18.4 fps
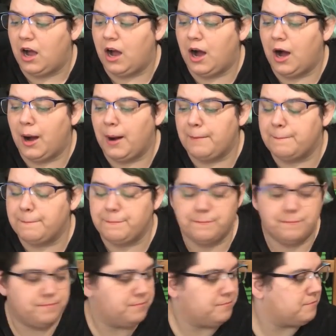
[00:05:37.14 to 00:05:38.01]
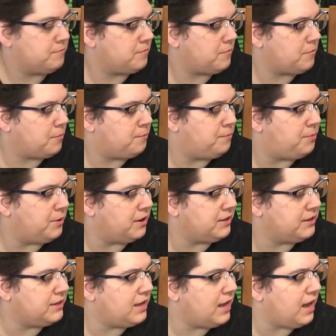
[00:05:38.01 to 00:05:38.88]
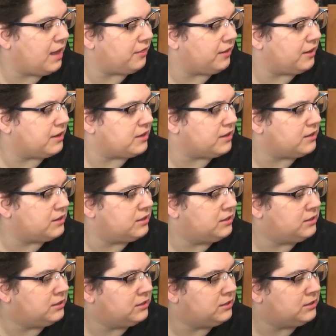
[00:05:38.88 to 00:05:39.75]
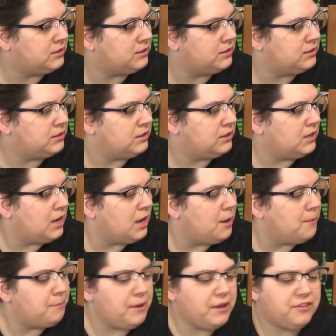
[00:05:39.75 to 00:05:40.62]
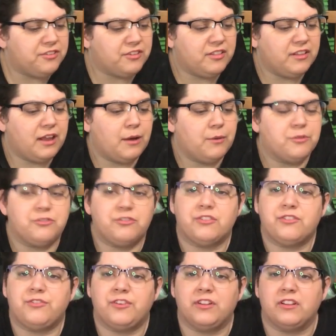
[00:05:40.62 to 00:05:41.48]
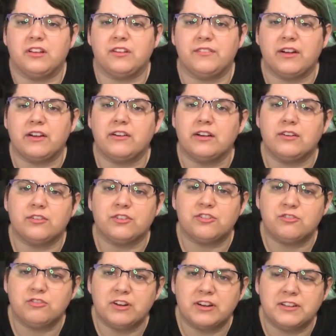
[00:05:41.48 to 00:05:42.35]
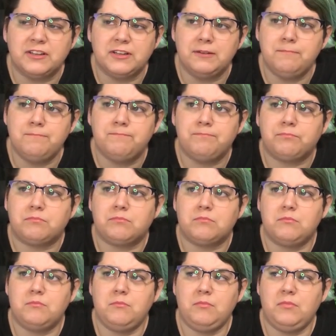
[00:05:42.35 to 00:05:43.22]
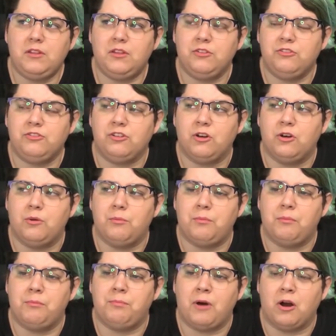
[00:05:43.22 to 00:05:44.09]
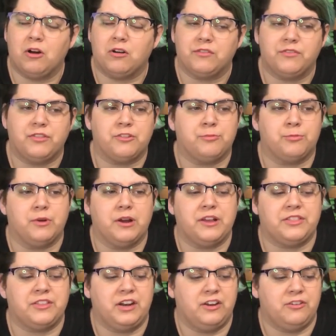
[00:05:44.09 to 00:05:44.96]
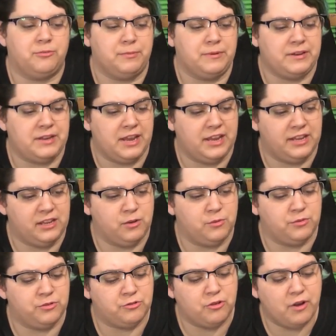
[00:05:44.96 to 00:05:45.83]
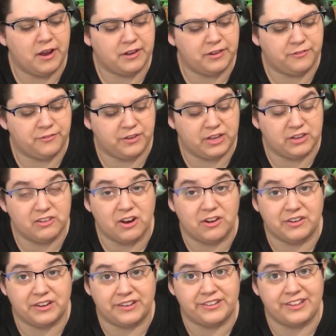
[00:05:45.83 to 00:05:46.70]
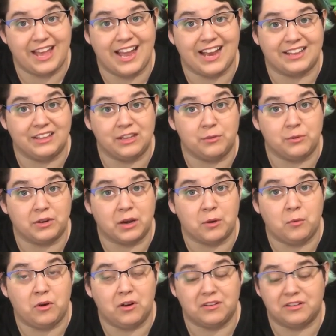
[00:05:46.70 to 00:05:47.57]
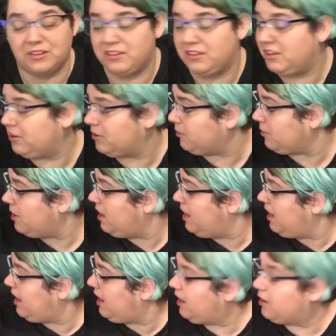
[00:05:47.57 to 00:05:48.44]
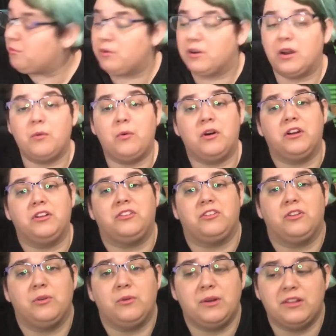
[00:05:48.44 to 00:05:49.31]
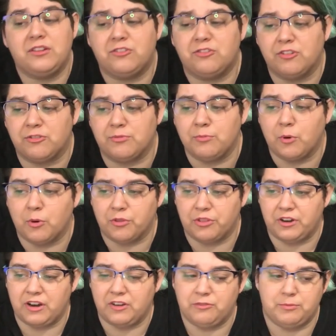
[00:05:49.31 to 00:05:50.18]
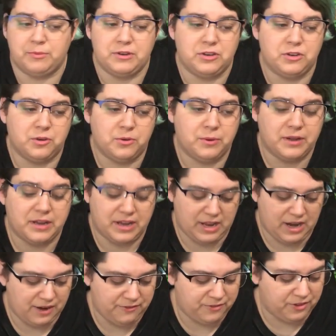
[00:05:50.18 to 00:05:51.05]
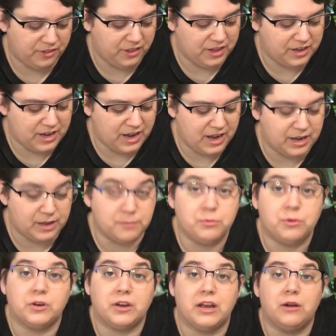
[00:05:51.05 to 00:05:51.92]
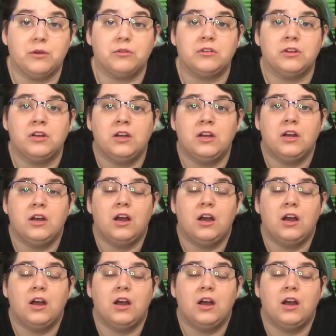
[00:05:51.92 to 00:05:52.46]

But yeah, like, basically I was just feeling very restricted. So part of this break that I've been taking was trying to figure out exactly what I want to do. And what I want to do is just more than I've been doing. I feel like I can put out